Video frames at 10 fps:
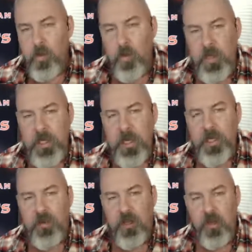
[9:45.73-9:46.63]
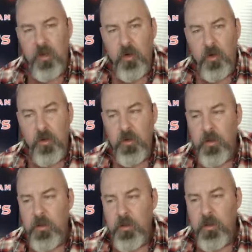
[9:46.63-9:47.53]
We need to,
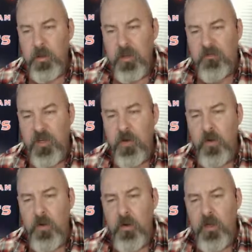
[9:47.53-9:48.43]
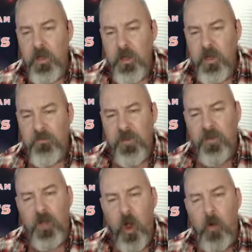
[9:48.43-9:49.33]
if you
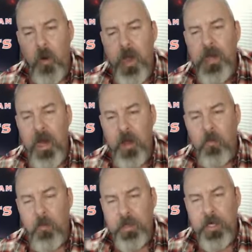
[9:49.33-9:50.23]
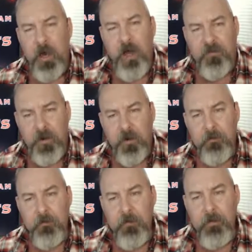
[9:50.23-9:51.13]
go right now when we get off here,